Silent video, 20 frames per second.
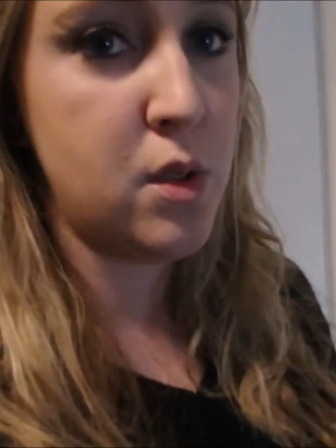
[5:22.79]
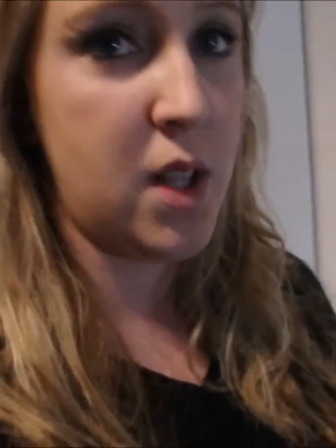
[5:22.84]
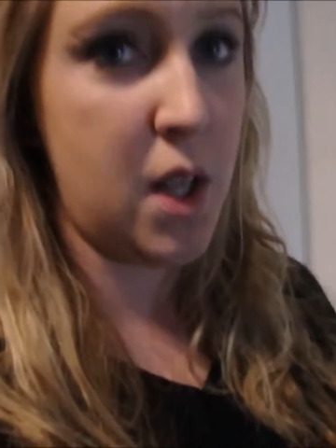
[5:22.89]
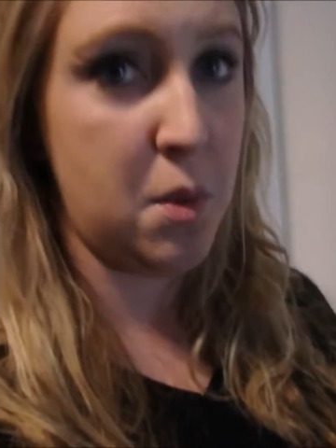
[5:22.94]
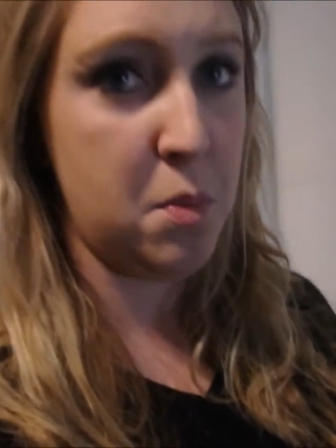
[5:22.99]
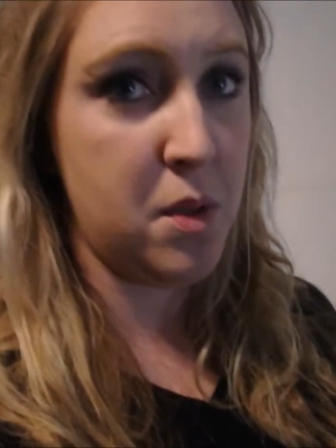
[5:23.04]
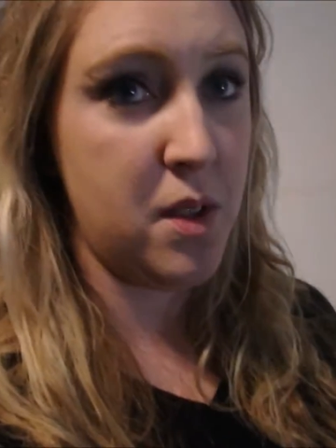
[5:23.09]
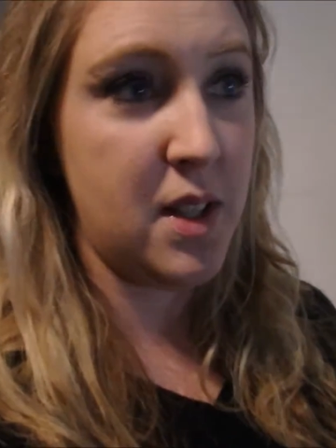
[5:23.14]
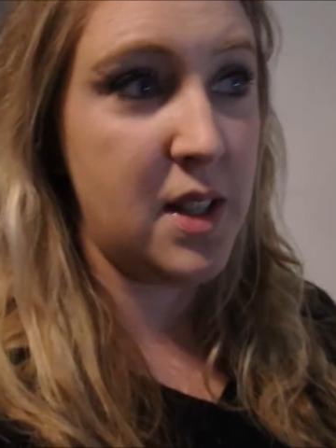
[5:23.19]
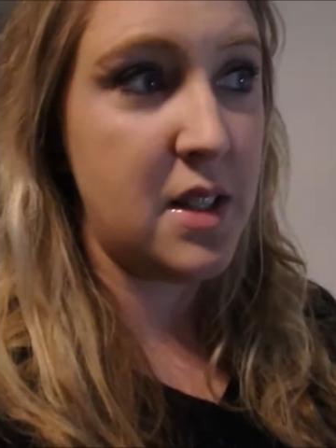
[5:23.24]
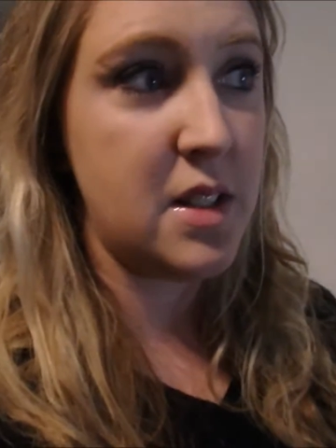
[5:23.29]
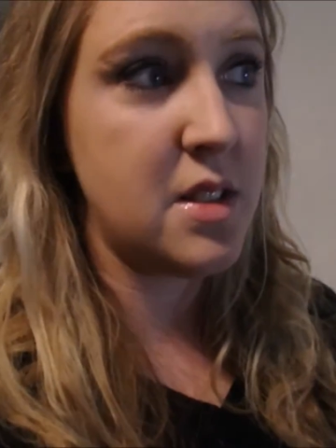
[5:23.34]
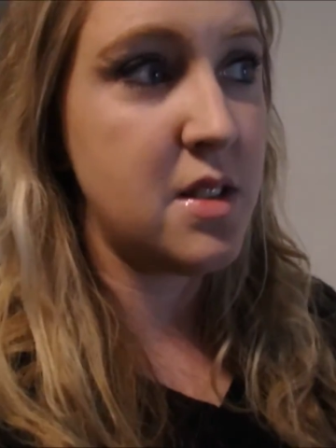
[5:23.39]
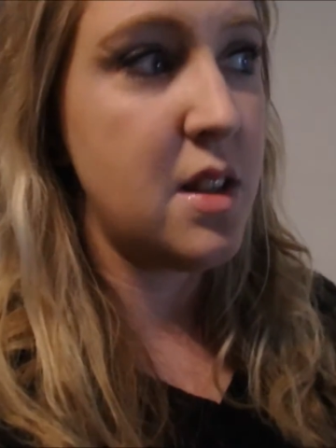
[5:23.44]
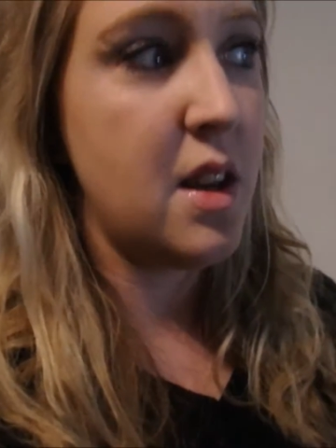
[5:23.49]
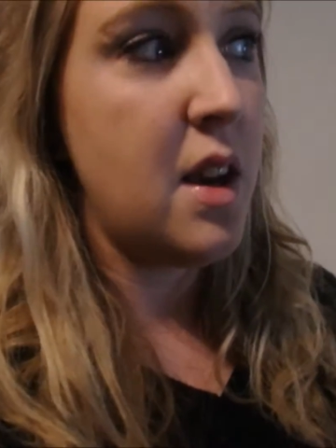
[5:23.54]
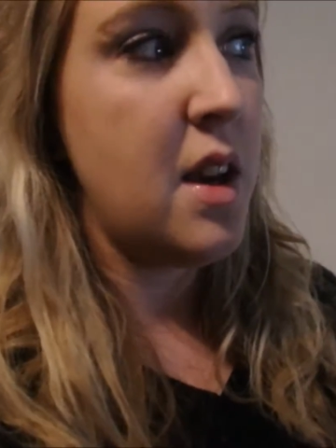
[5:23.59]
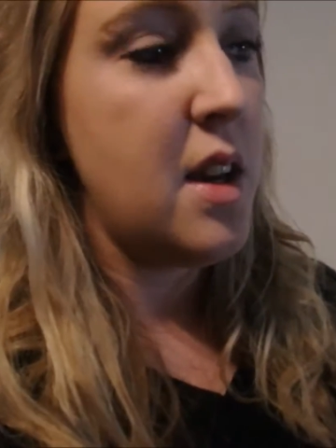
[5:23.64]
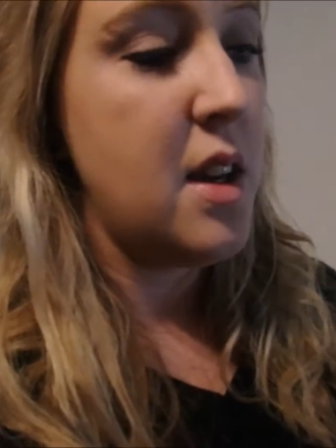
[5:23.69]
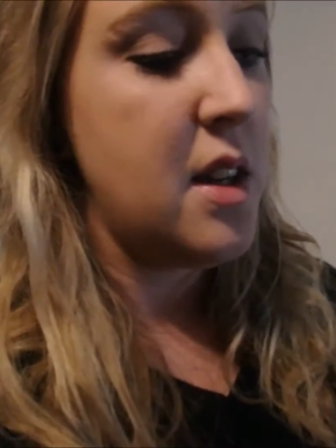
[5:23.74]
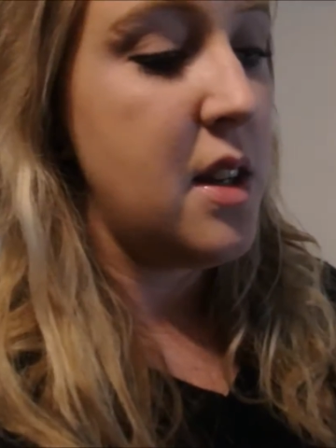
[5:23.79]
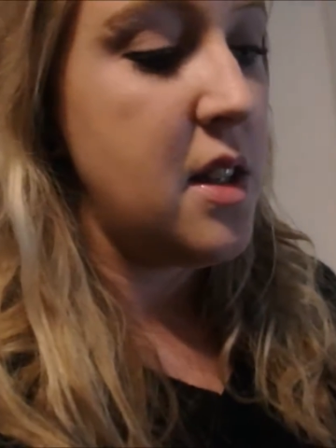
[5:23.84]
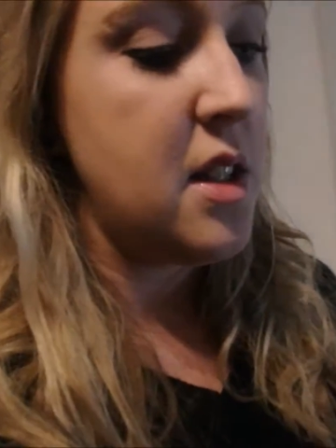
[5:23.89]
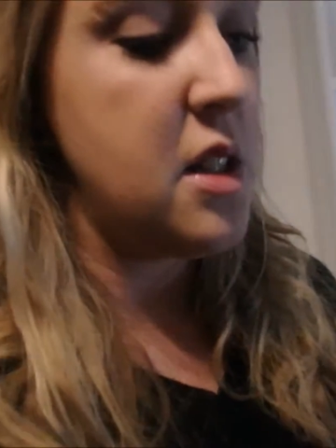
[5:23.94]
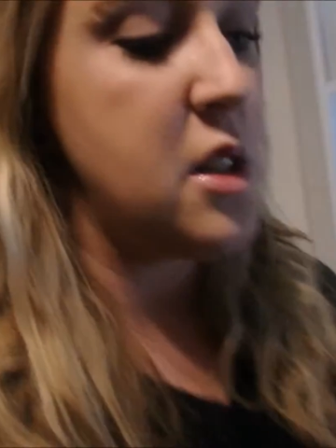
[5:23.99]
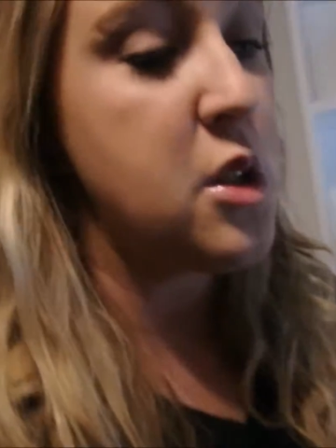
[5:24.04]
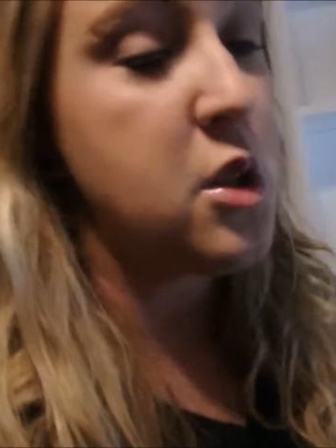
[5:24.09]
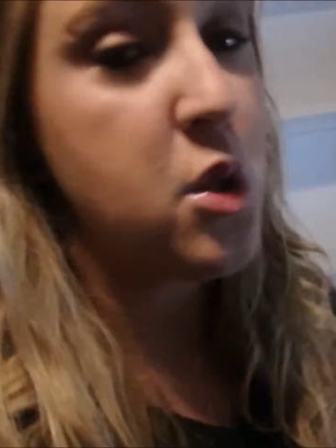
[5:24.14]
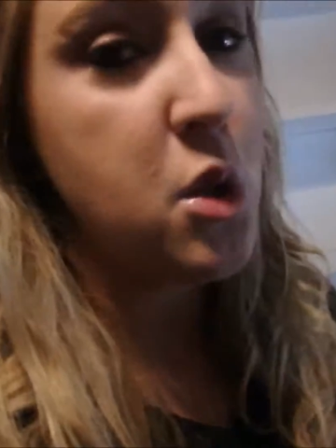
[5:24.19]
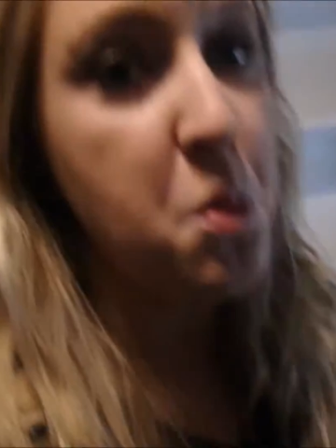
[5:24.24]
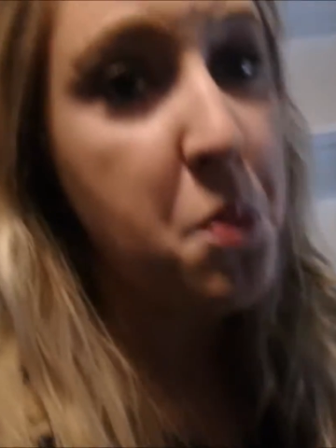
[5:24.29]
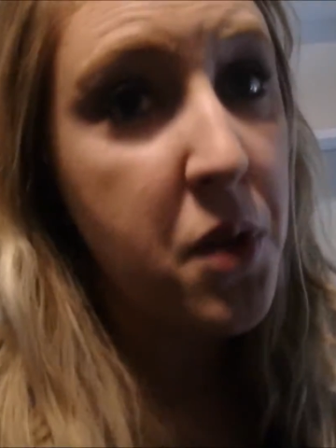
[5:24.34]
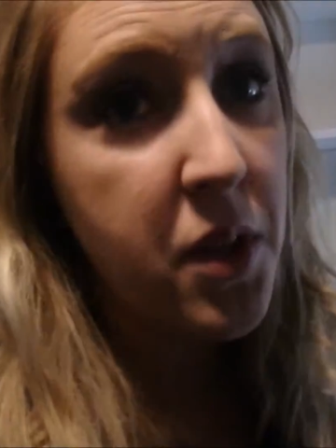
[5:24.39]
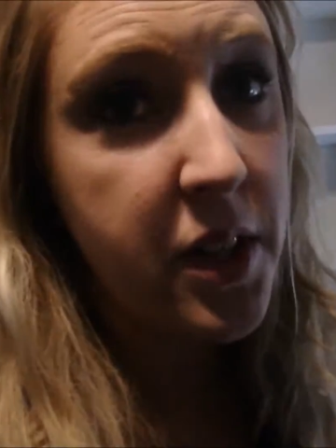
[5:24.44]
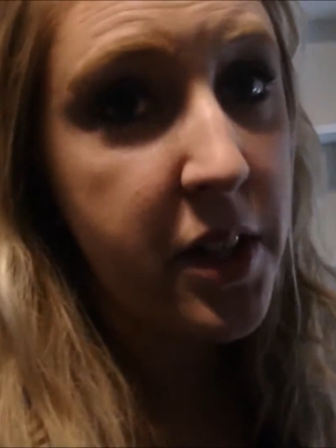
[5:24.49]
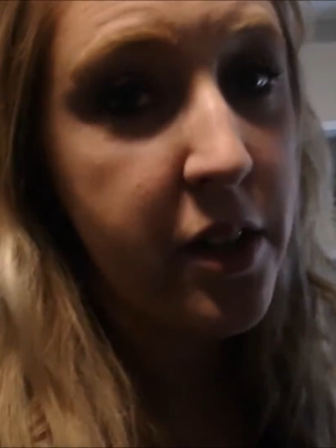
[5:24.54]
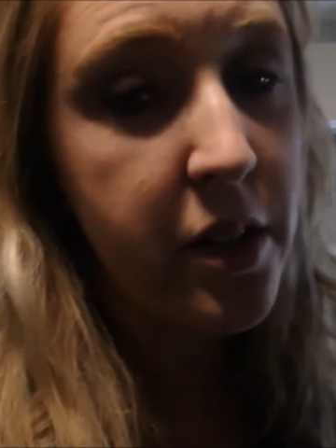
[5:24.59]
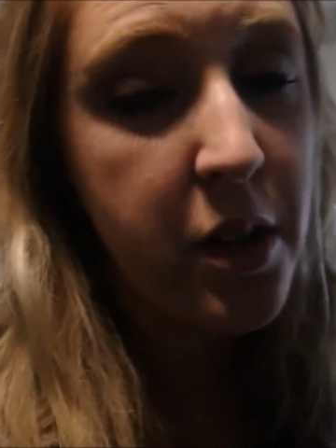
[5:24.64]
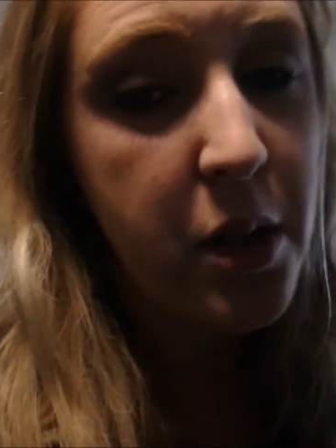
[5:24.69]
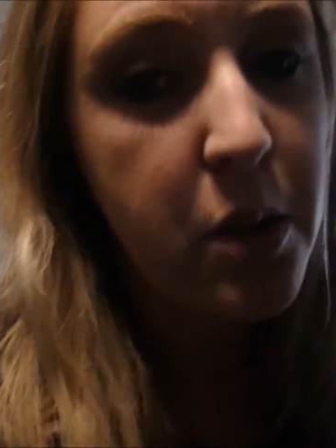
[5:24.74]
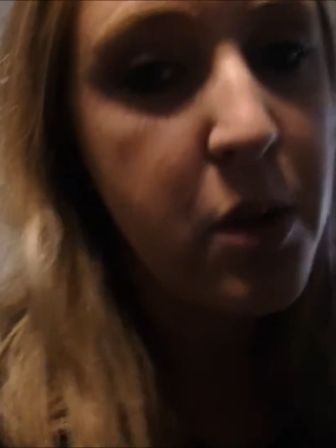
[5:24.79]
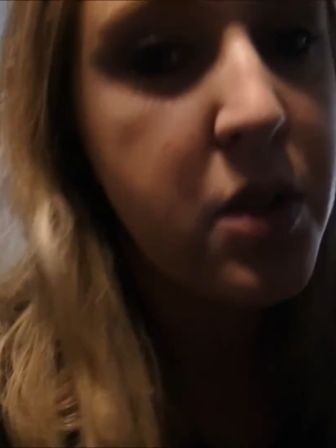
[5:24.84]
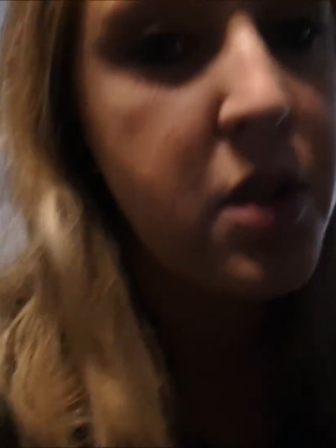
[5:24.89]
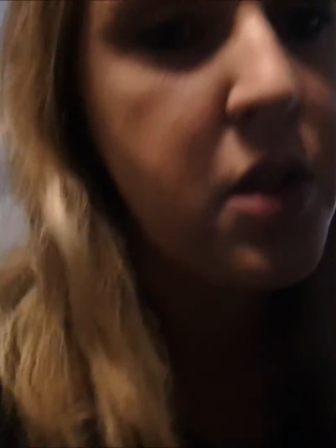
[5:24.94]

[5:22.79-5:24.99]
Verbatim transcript: table legs is super narrow